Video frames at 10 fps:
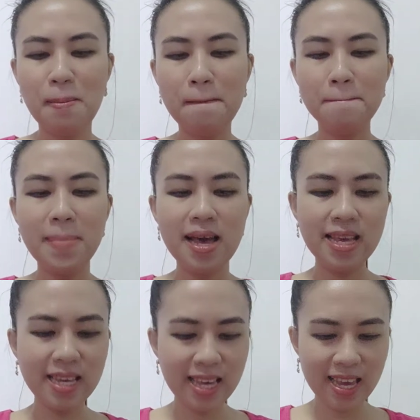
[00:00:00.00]
My
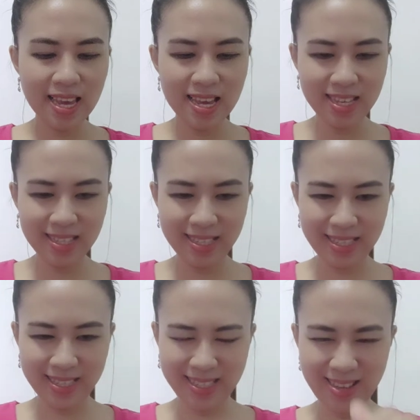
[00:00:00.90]

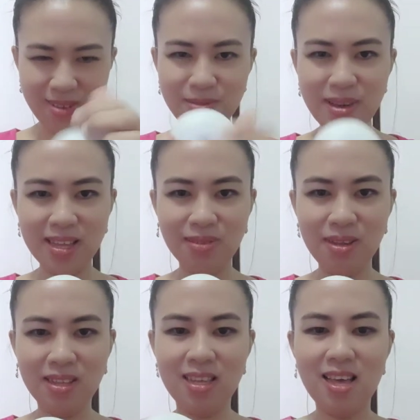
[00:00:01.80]
case. Oh, wait.
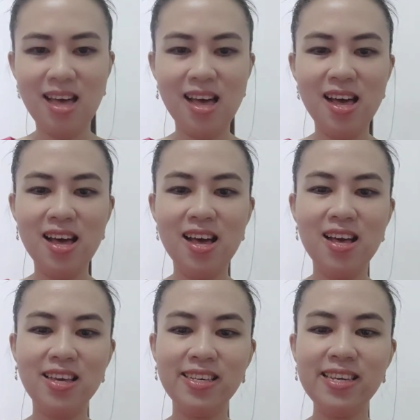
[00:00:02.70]
Yeah. I
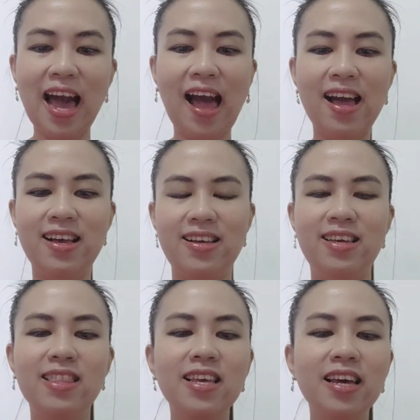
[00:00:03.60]

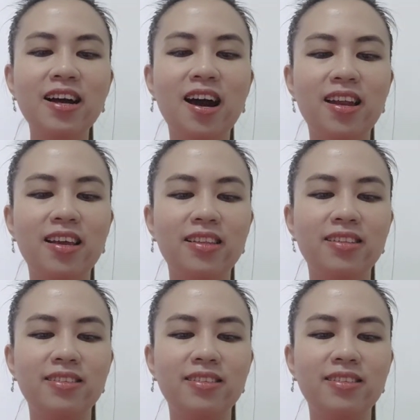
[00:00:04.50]
think I got it.